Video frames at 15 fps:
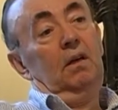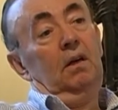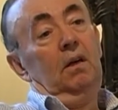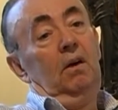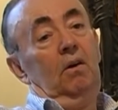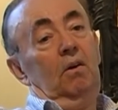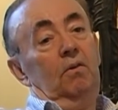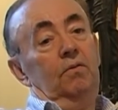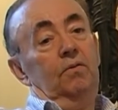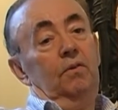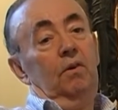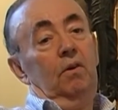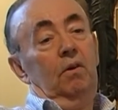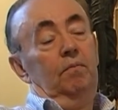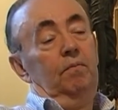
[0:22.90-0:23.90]
of
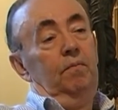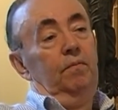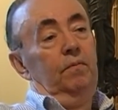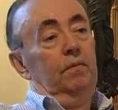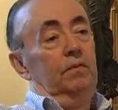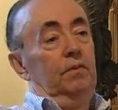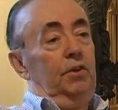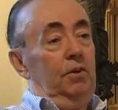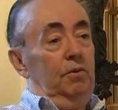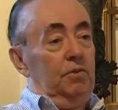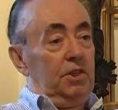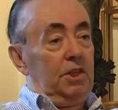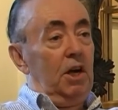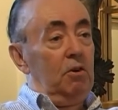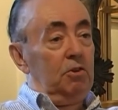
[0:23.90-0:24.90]
a
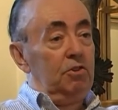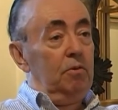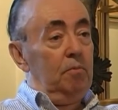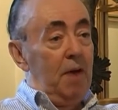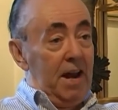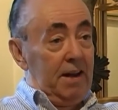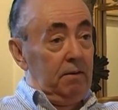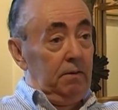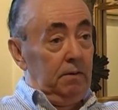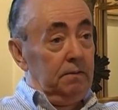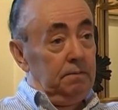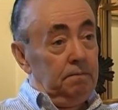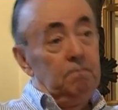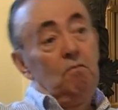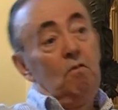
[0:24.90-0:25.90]
huge cultural battle
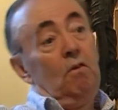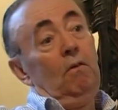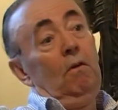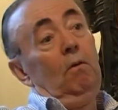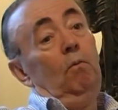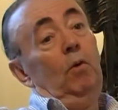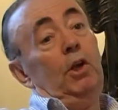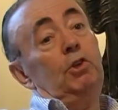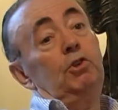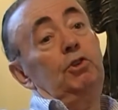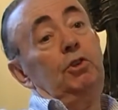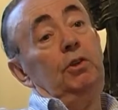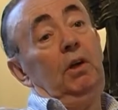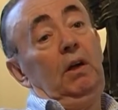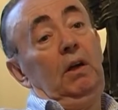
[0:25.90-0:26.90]

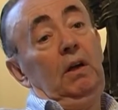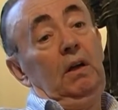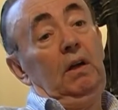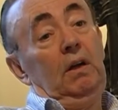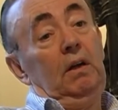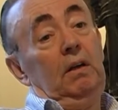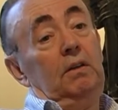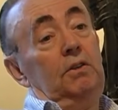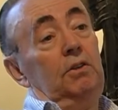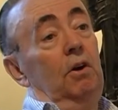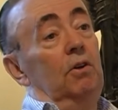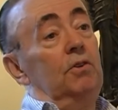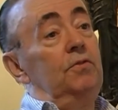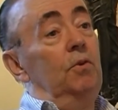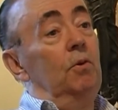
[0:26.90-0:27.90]
which
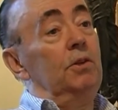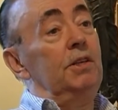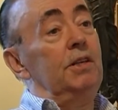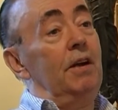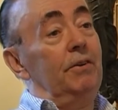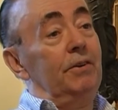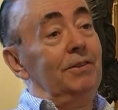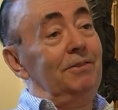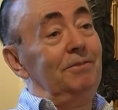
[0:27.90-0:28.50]
Charles Fort inherited.